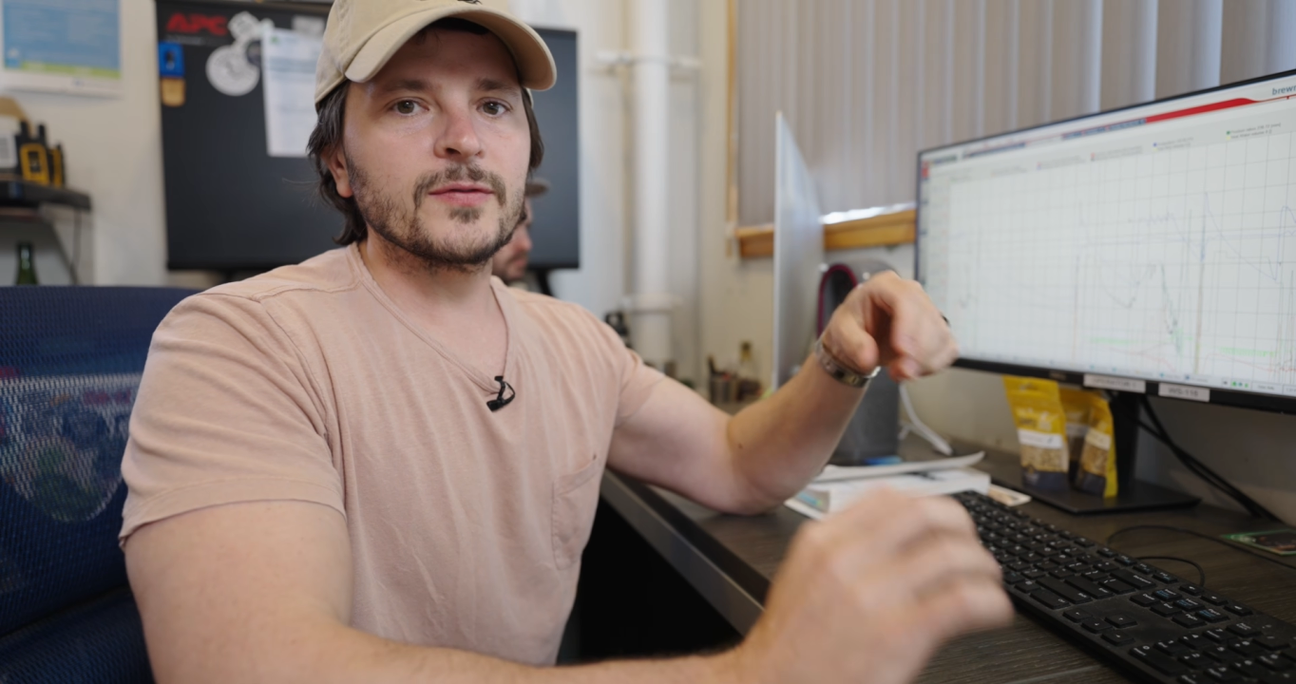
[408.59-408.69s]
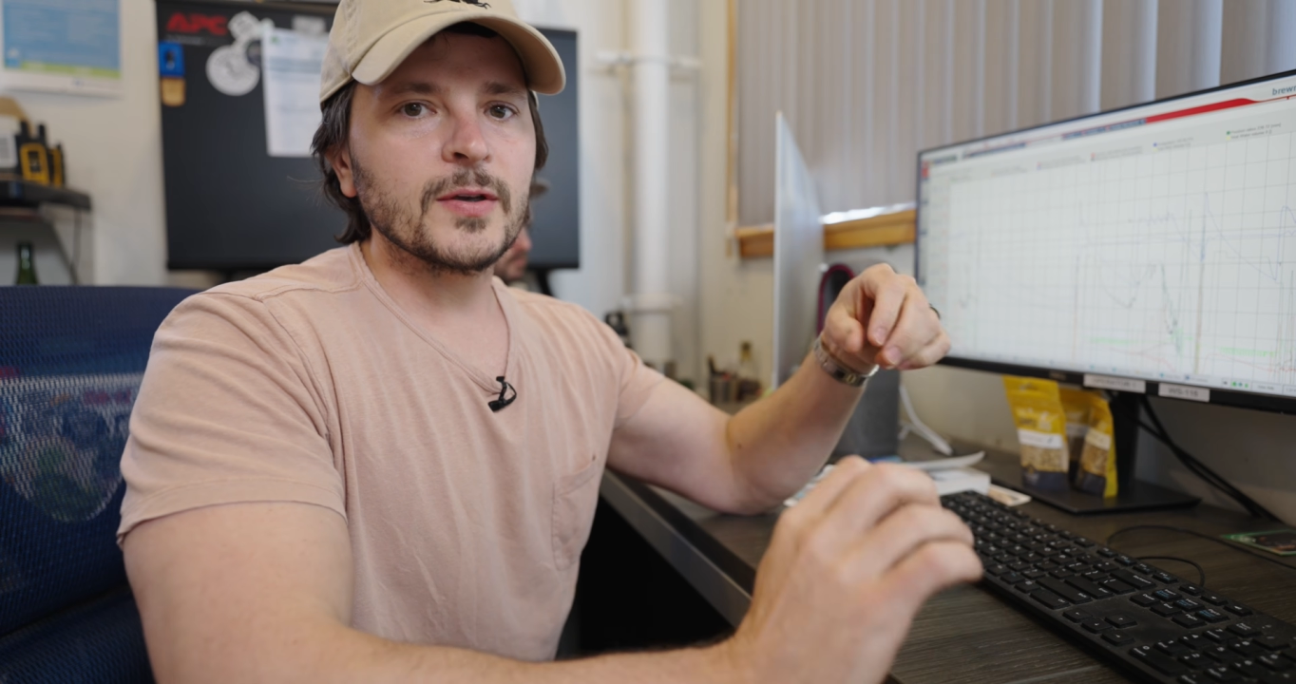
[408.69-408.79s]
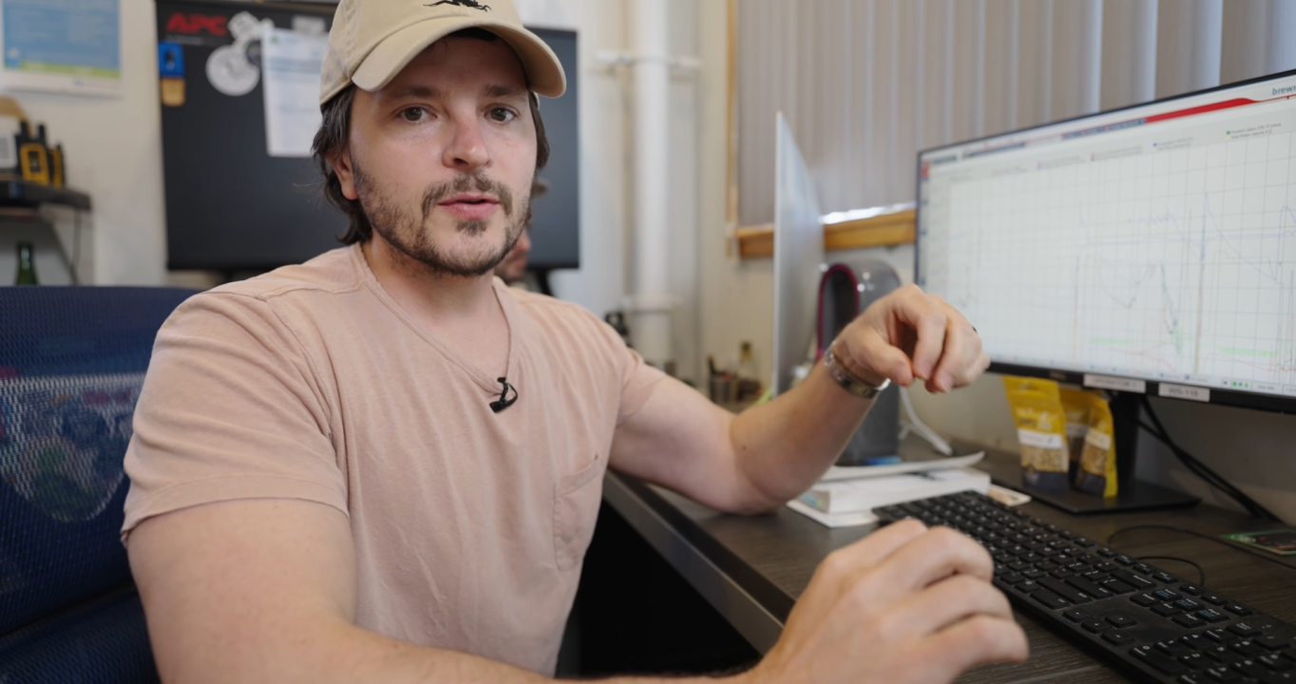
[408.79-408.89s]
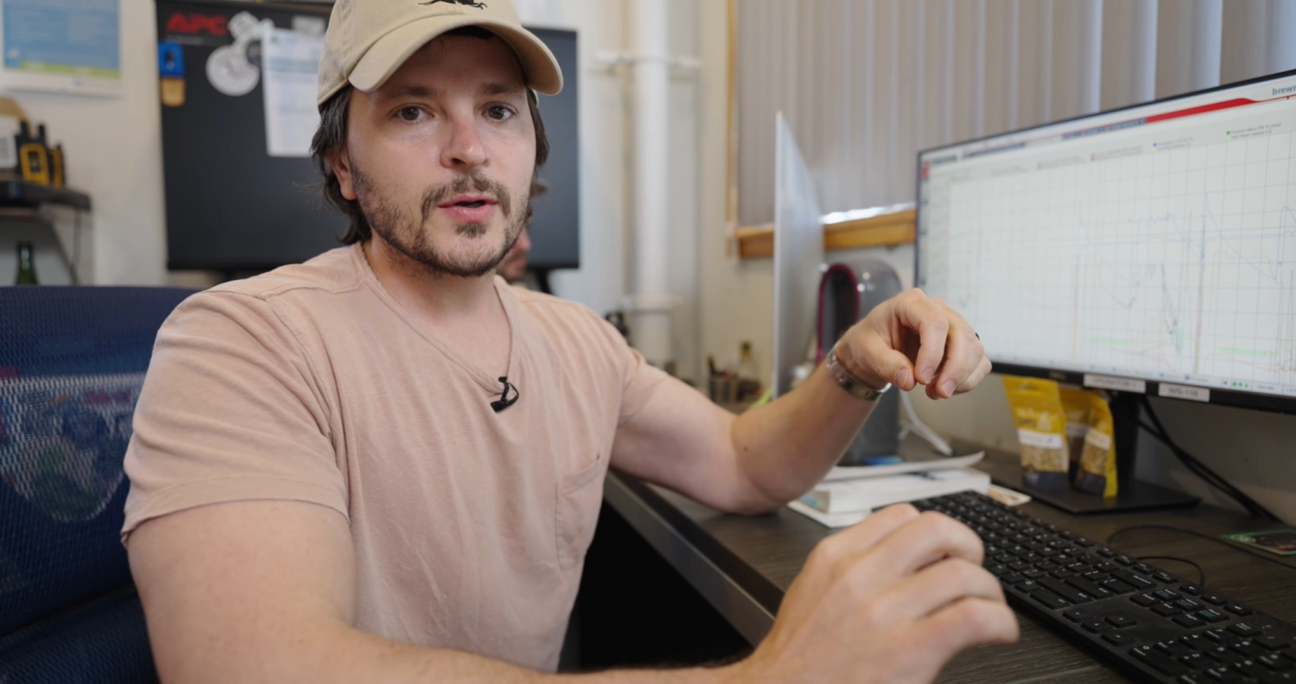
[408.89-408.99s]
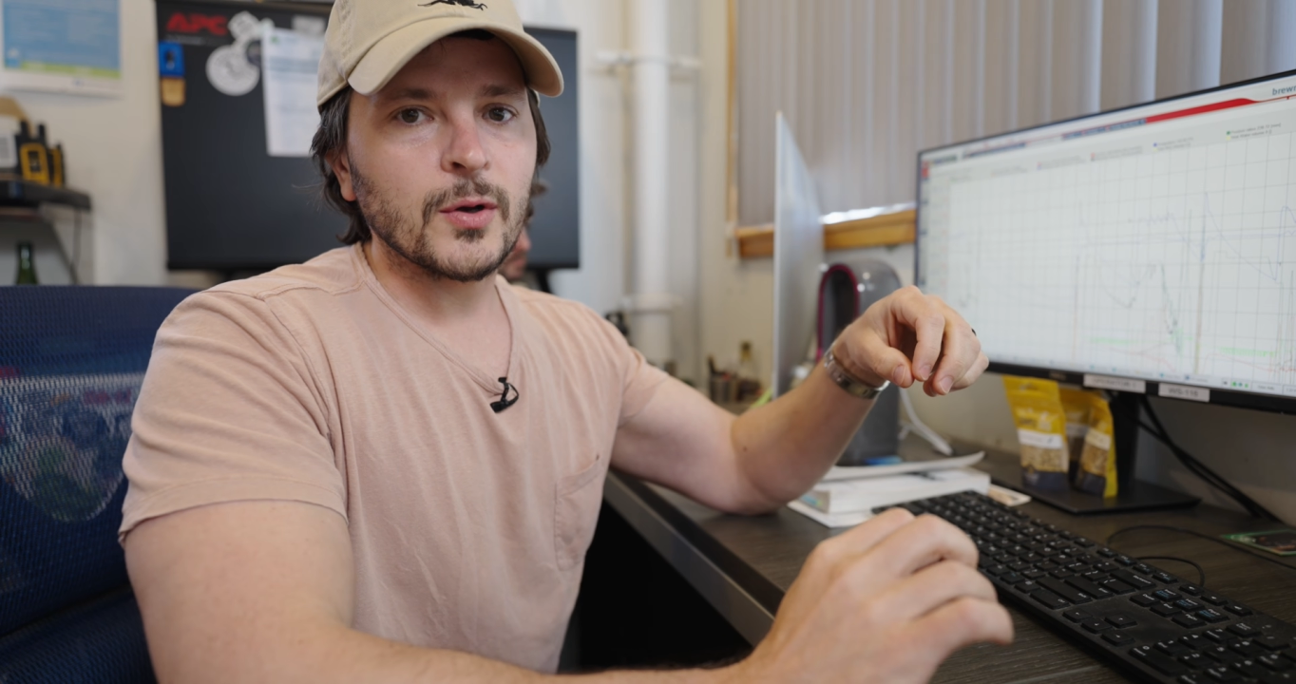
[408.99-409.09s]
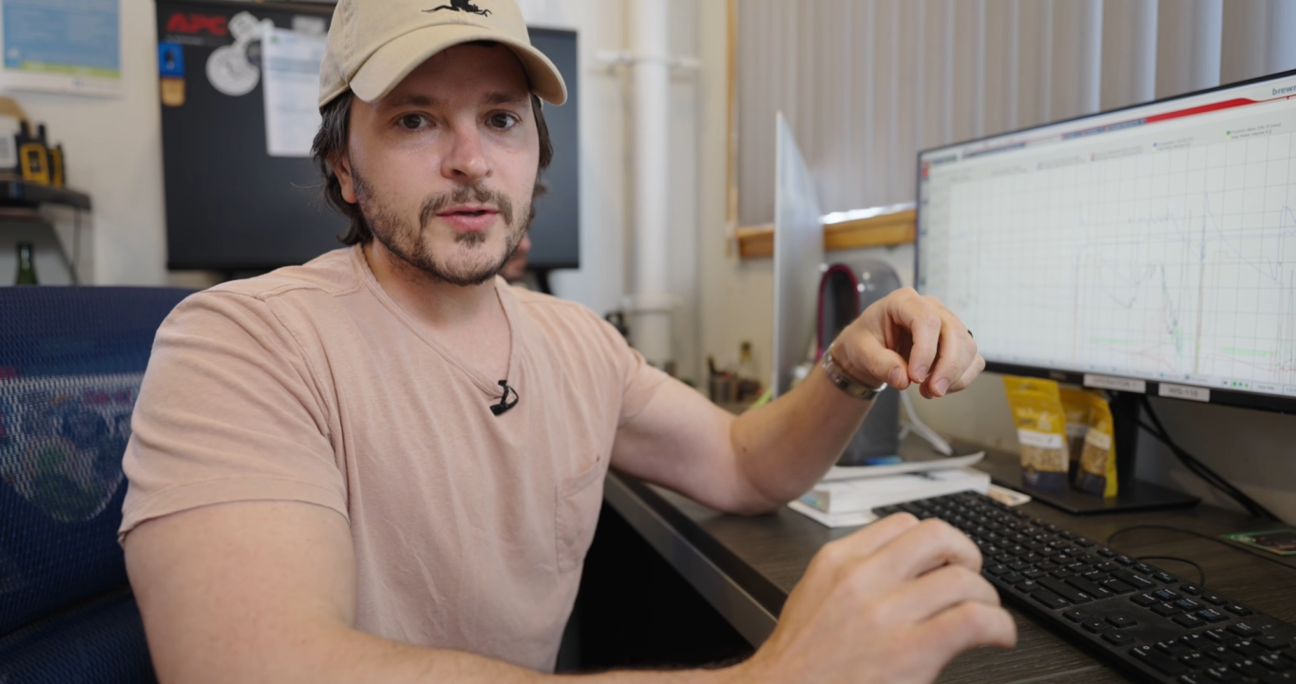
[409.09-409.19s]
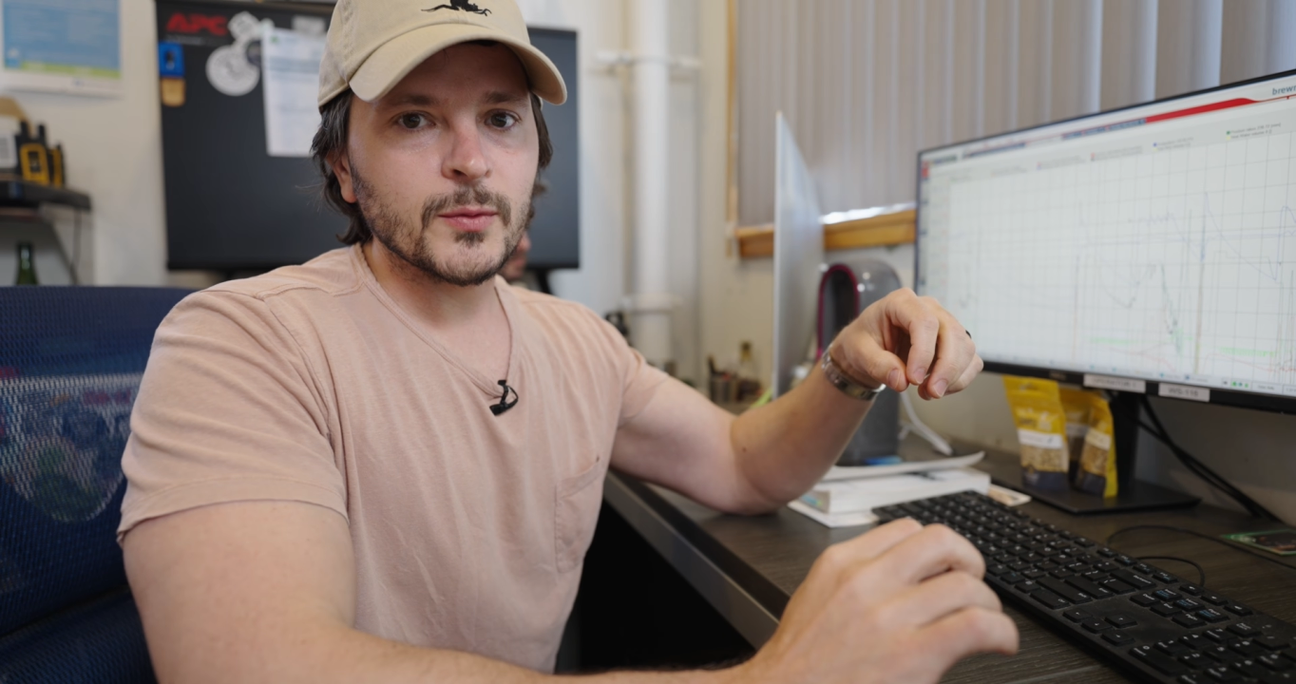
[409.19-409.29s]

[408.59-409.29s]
difficulty